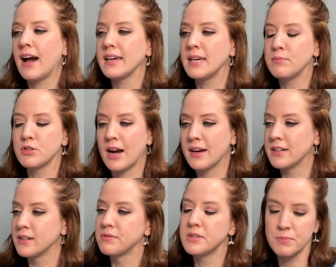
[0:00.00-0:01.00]
I keep track
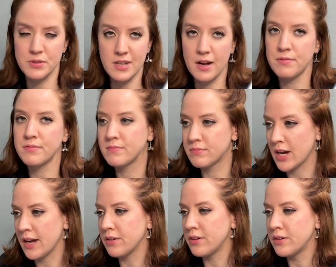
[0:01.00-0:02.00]
of simple stuff,
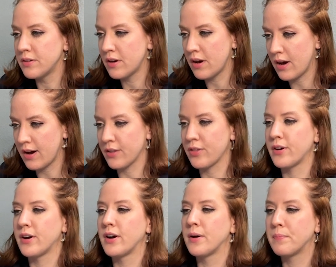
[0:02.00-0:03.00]
title,
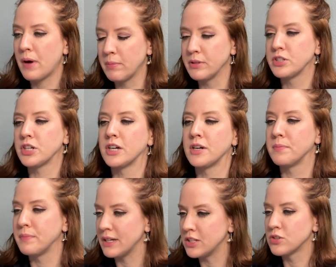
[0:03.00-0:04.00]
author, publisher,
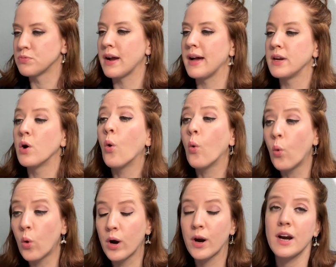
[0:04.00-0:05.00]
pages read,
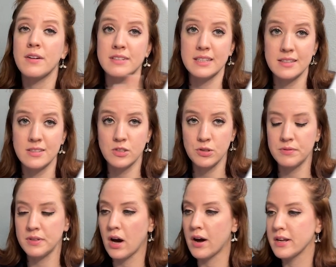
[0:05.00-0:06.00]
or if I listen to it
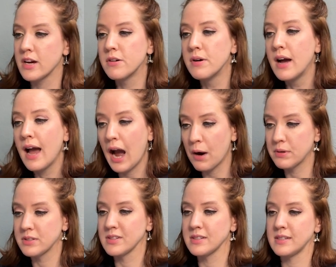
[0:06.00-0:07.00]
via audio,
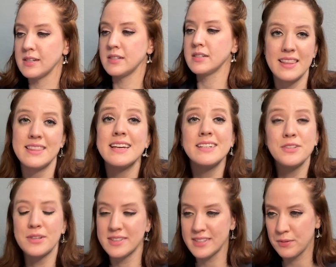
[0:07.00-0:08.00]
hours listened. Then you
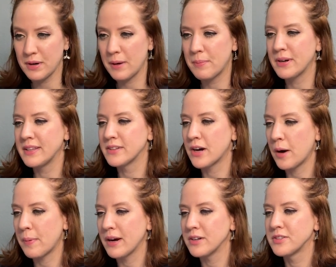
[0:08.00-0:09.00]
can see where I put in the
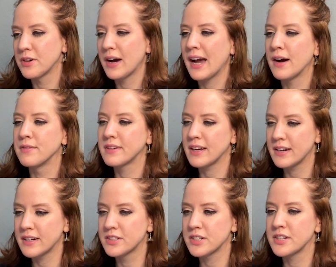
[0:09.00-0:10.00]
cawpile. So I have
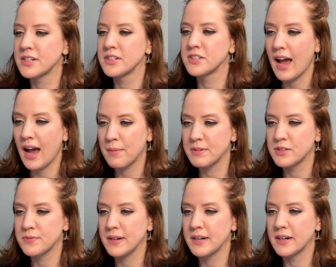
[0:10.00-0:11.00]
characters,
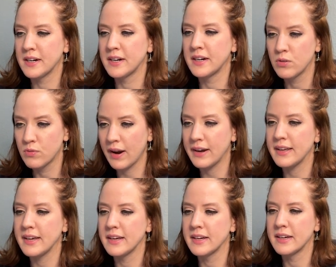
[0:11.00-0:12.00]
atmosphere,
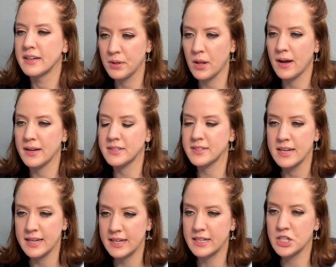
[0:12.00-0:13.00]
writing, plot,
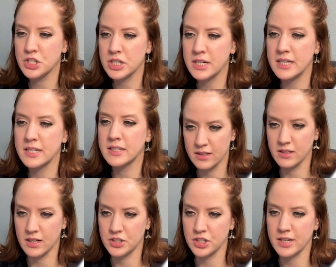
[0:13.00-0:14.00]
intrigue,
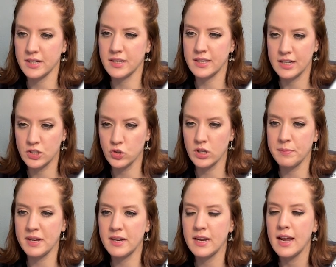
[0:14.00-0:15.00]
logic,
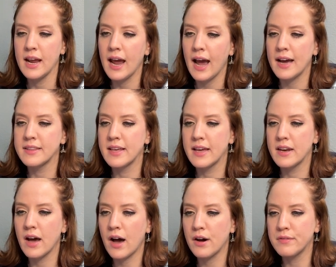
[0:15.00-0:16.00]
enjoyment, and
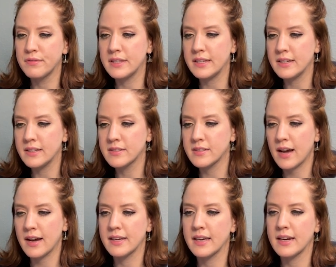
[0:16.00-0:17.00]
then of these,
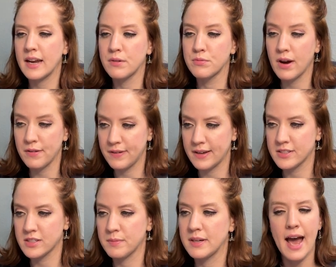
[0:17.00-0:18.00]
I get a rough
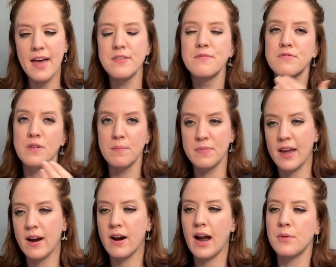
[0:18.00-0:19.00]
estimate, and then from
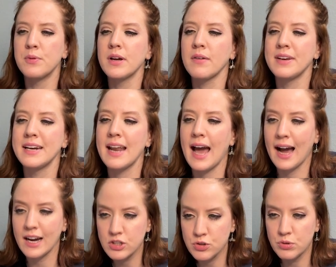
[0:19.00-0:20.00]
there, I will give it an
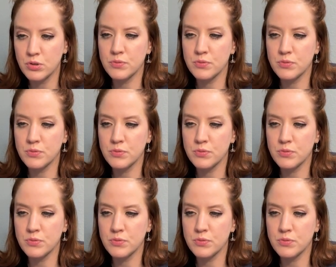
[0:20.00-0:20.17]
actual